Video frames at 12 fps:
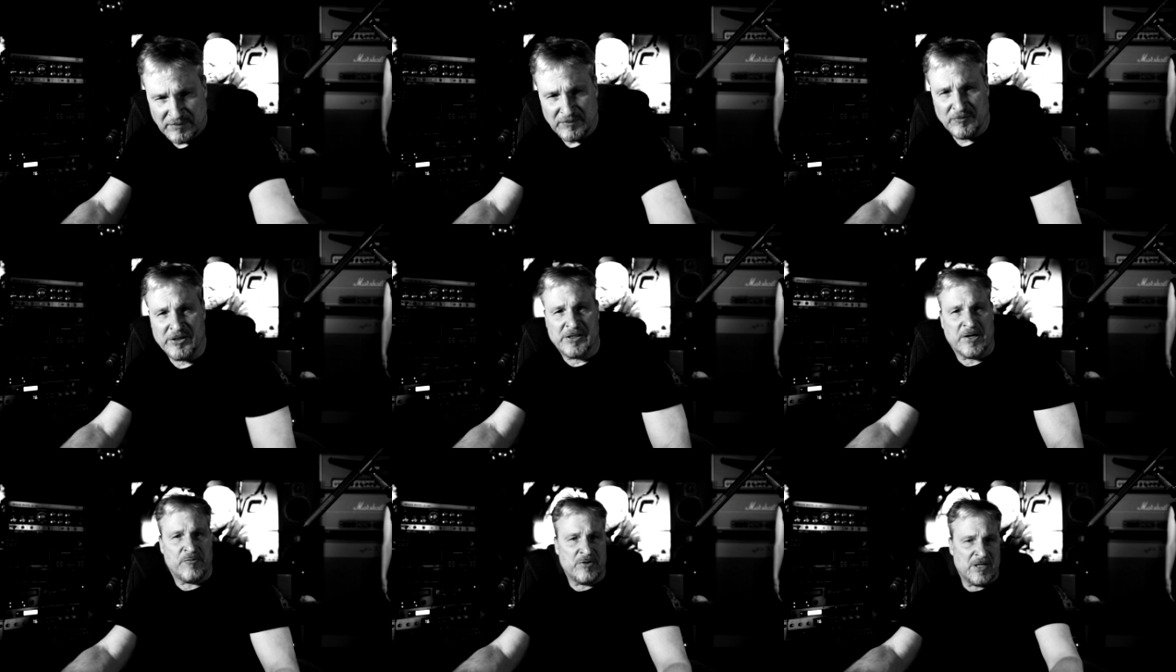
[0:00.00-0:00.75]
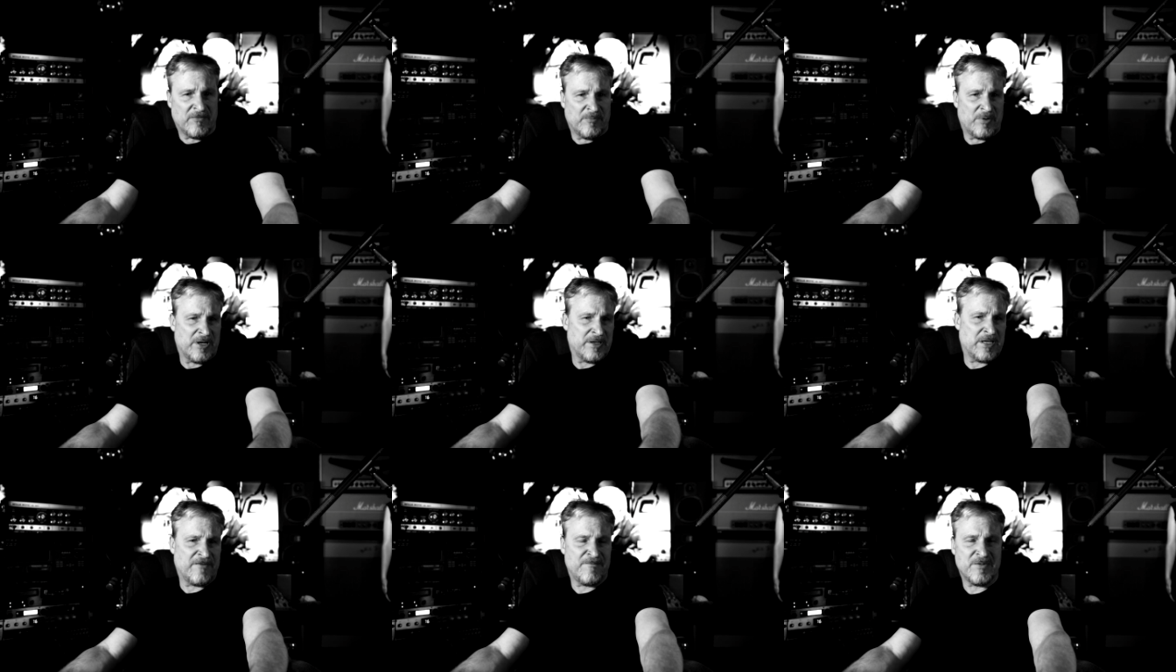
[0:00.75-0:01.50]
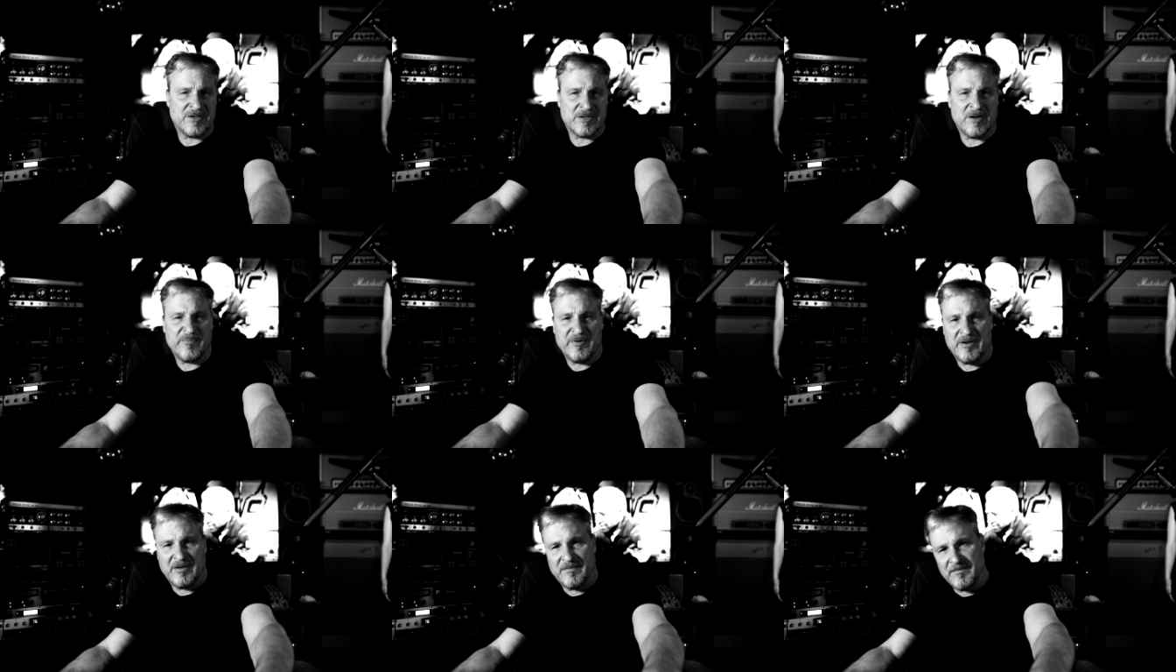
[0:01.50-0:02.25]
which I would never buy again from this company,